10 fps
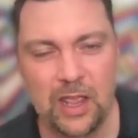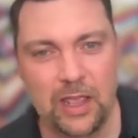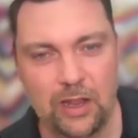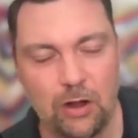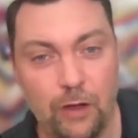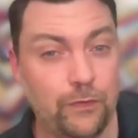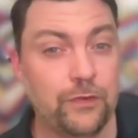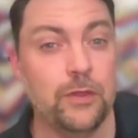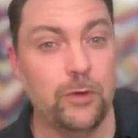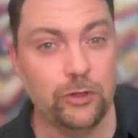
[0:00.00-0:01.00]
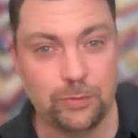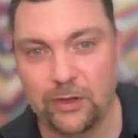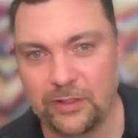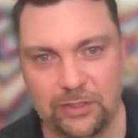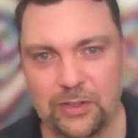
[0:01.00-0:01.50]
and awful for the most part,
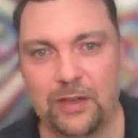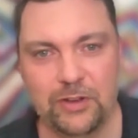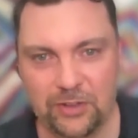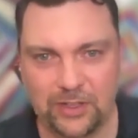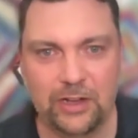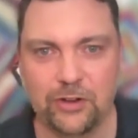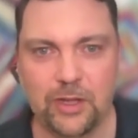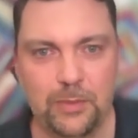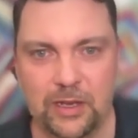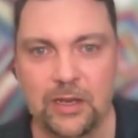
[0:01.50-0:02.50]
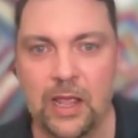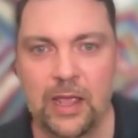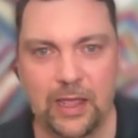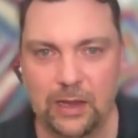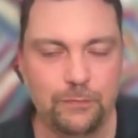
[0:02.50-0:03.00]
unless you have a designer come in and,
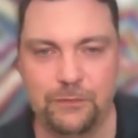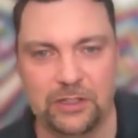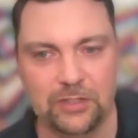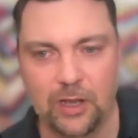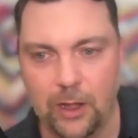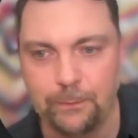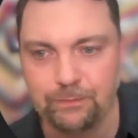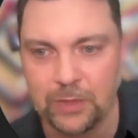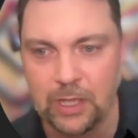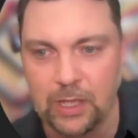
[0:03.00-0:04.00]
and fix it up.